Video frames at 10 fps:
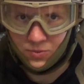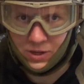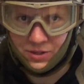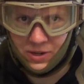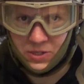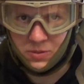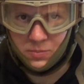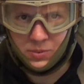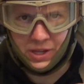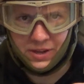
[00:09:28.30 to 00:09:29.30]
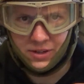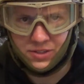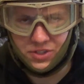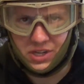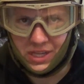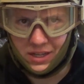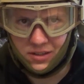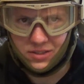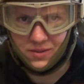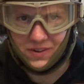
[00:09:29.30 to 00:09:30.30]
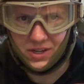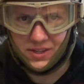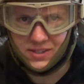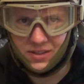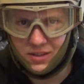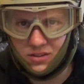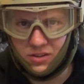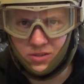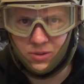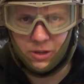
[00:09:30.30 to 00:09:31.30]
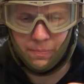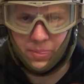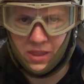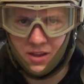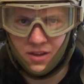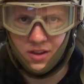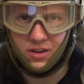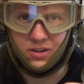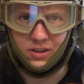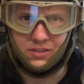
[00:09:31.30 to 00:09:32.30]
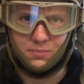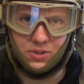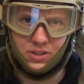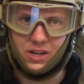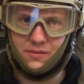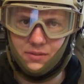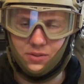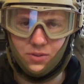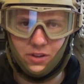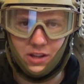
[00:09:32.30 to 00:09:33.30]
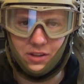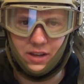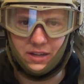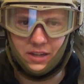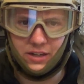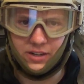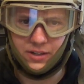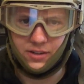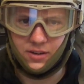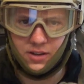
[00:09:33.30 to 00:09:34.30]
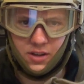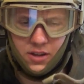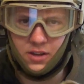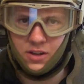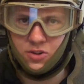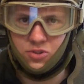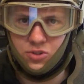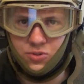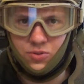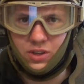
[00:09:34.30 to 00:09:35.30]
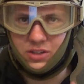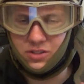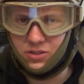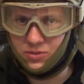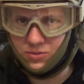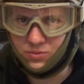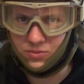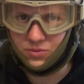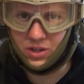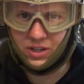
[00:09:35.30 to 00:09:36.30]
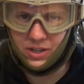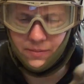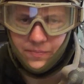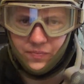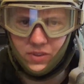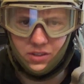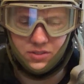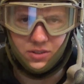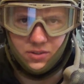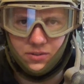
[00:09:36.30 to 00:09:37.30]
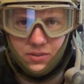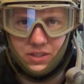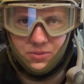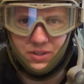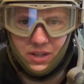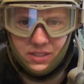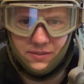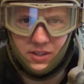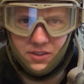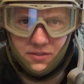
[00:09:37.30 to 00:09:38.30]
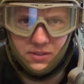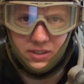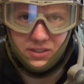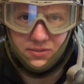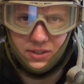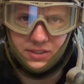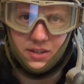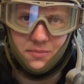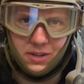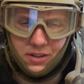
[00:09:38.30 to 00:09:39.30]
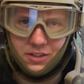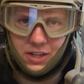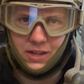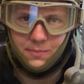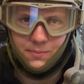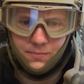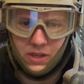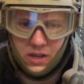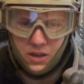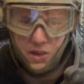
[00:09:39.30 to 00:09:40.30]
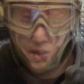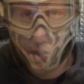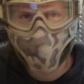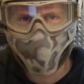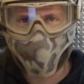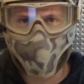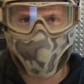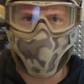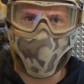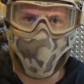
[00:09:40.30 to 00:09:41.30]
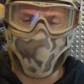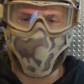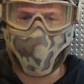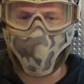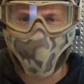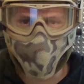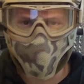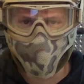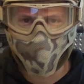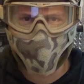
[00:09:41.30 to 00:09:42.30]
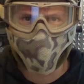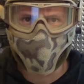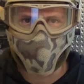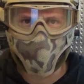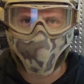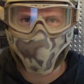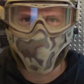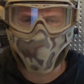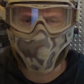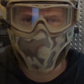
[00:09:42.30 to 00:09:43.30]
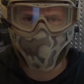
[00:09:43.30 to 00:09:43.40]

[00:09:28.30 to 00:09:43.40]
hydration bladders or anything else very easily this way. You don't have to pull off your whole headgear to get to water. So that's really nice if you're on the field for an extended period of time. If you wouldn't mind, please like and subscribe, and we'll see you on the field.